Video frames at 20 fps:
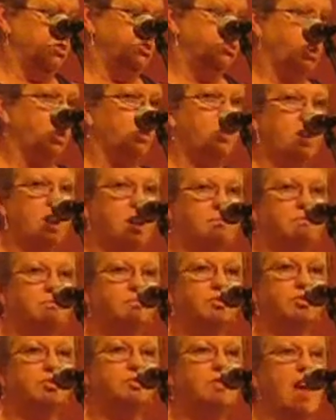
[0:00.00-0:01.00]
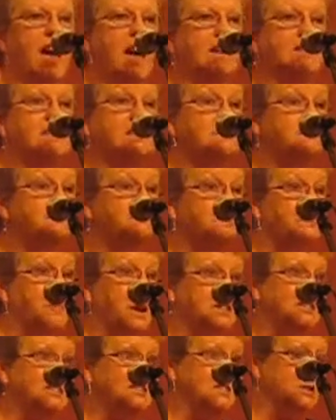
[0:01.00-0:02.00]
Show him brunettes and
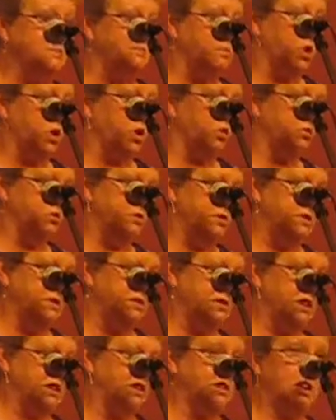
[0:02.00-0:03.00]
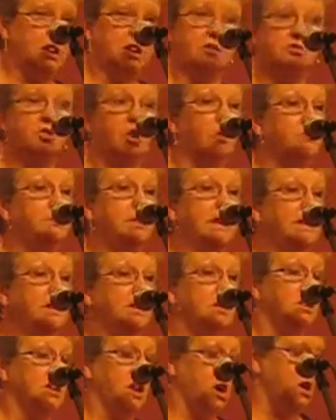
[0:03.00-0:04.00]
busty blondes, and he'll not
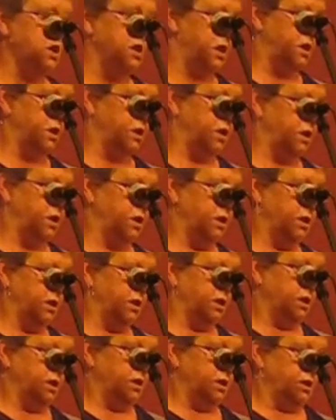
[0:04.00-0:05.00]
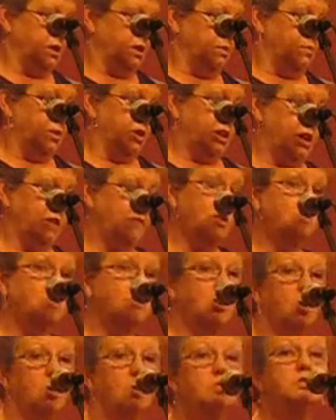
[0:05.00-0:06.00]
blink an eye. But give him
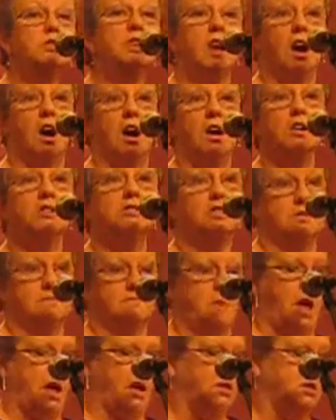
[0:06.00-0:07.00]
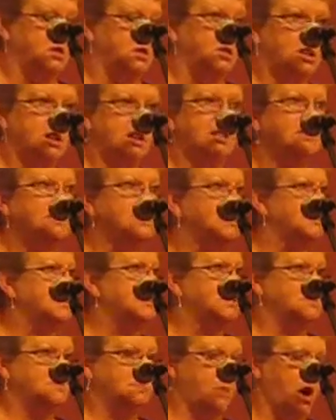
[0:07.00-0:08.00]
an old car to mend, and his
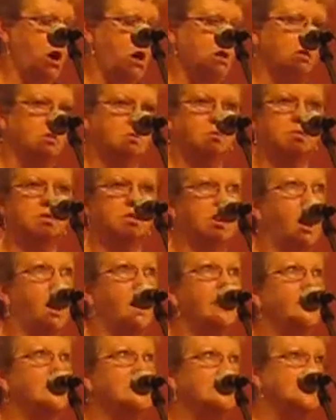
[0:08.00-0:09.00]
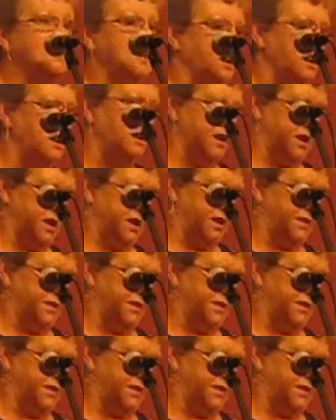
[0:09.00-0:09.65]
smile will light the sky.